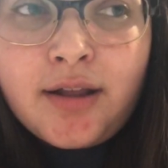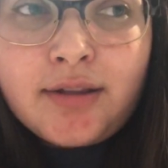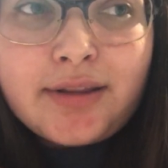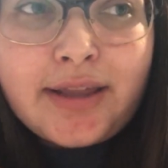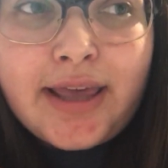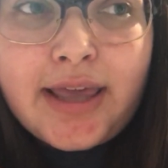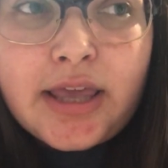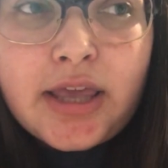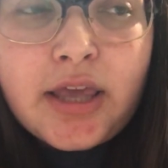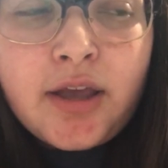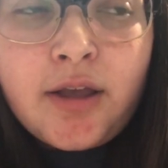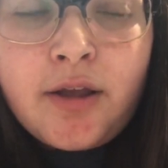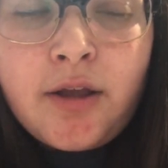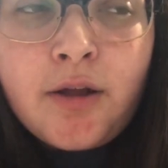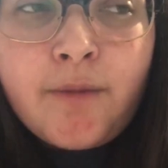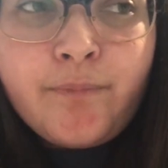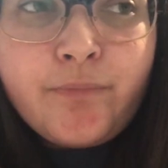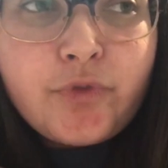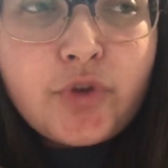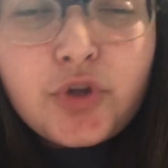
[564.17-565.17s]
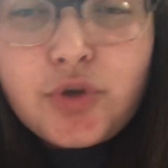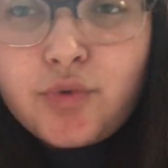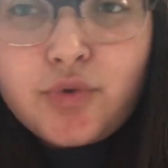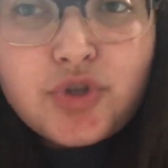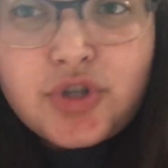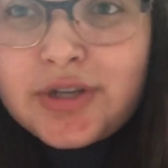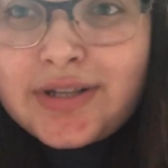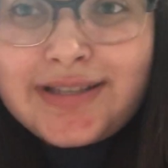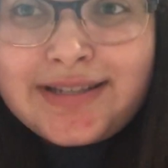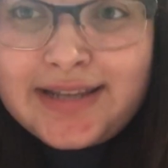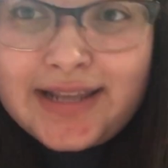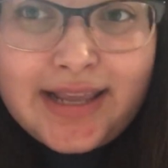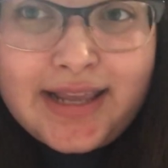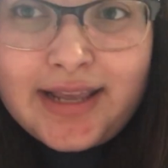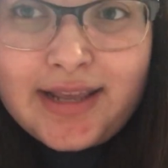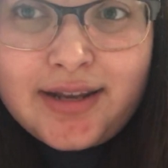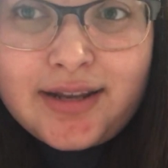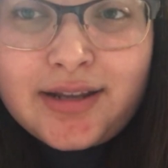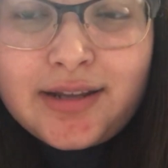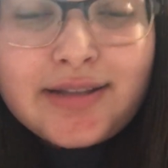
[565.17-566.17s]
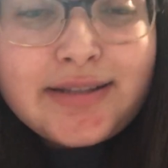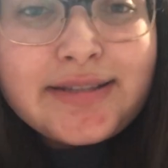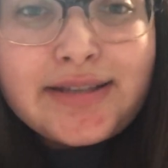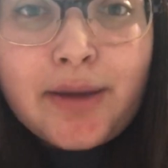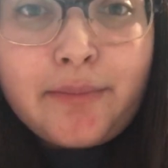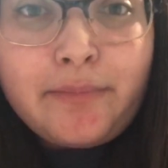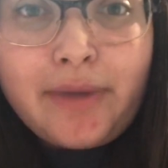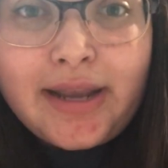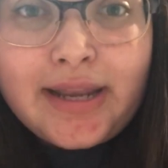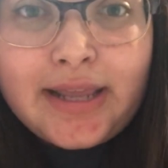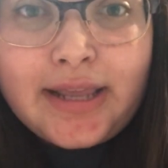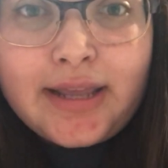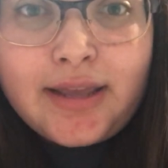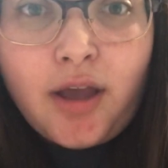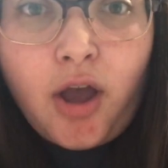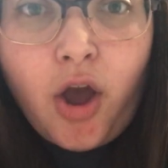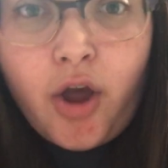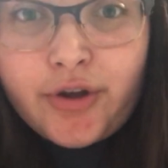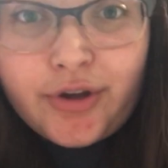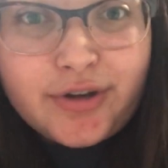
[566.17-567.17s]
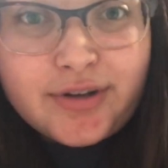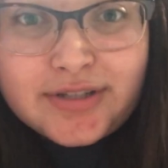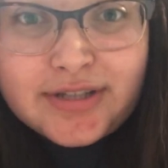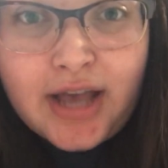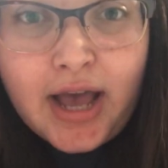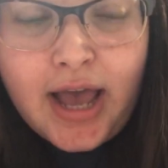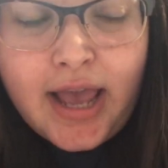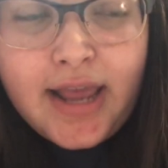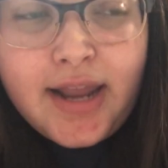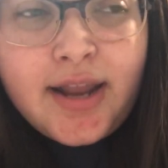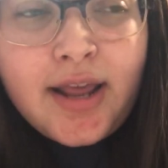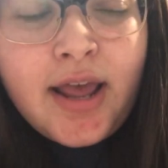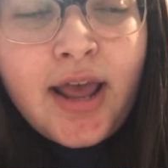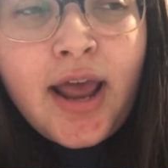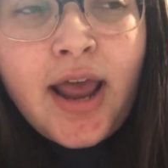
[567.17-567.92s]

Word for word: like, you just need somebody on your side."